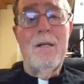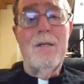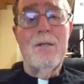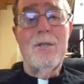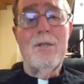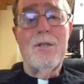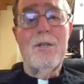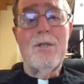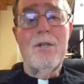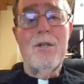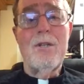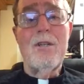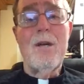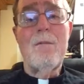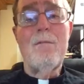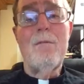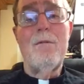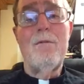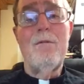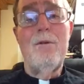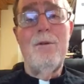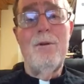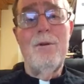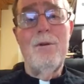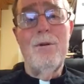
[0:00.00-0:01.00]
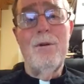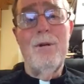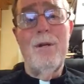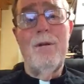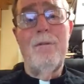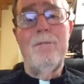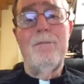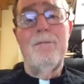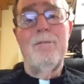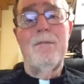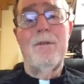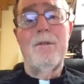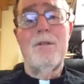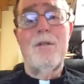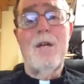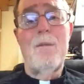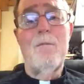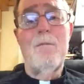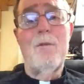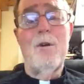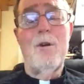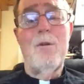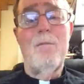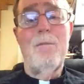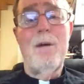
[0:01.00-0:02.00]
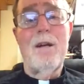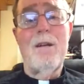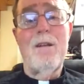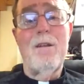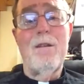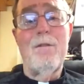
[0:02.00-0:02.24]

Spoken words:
This is a time of unity, the time to go back